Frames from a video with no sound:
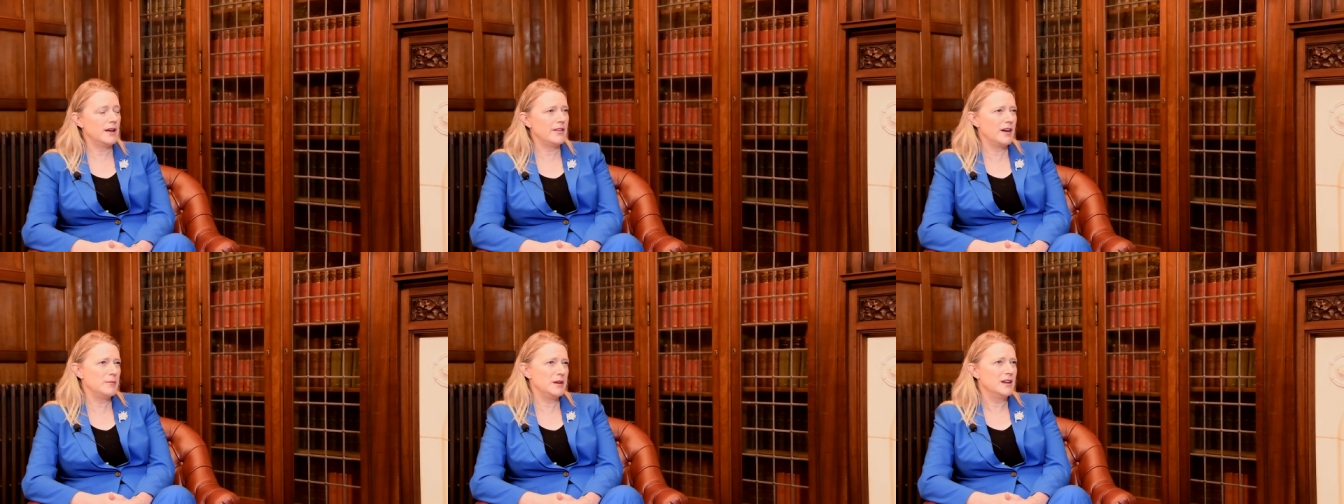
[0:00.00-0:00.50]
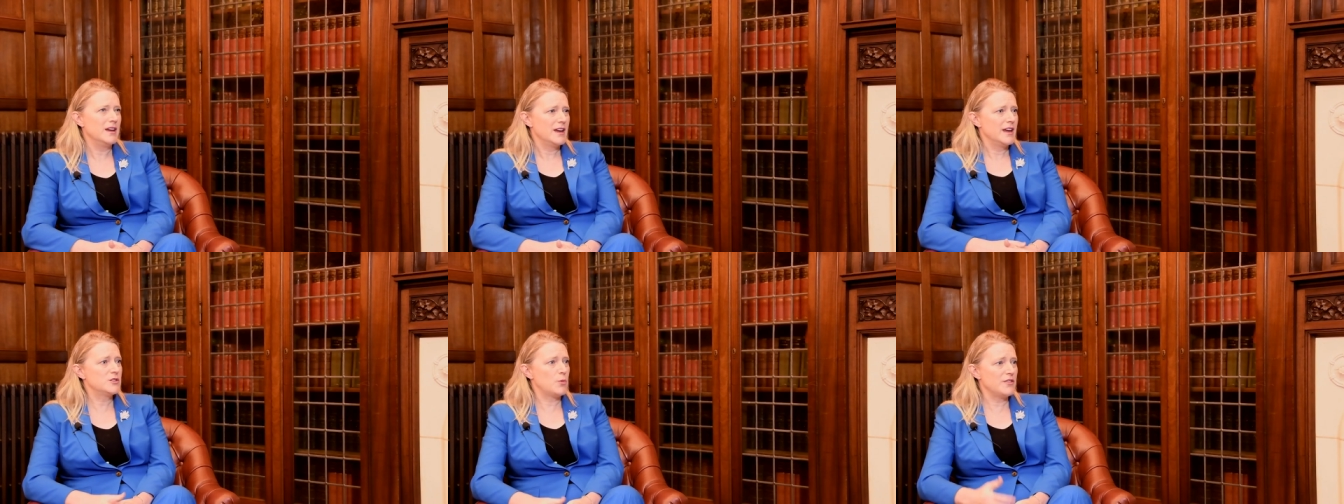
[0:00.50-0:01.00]
And I mean,
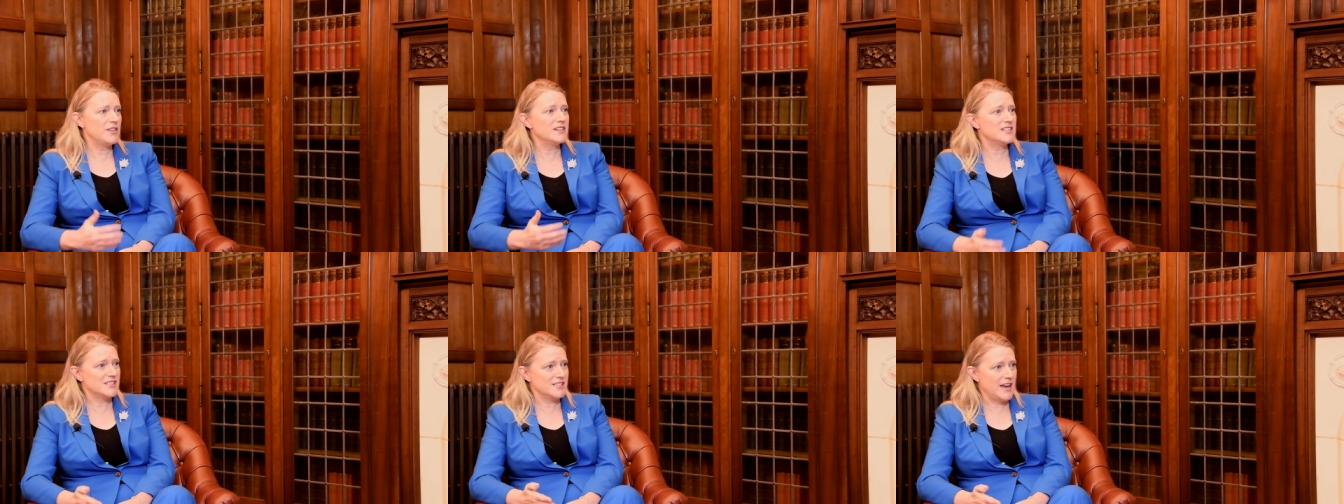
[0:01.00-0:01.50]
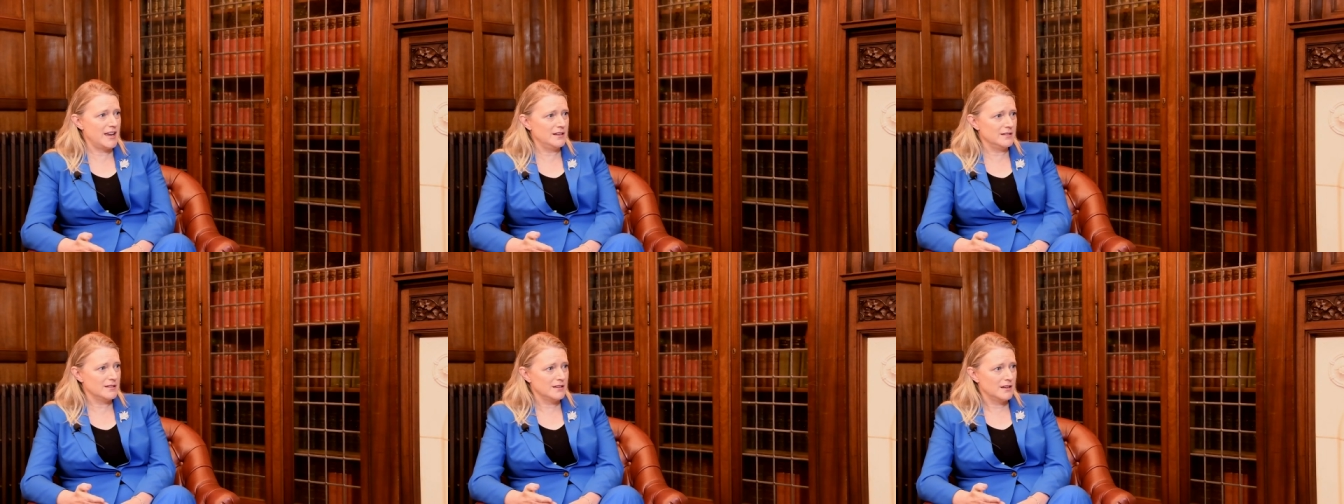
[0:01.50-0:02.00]
it's one thing to say it,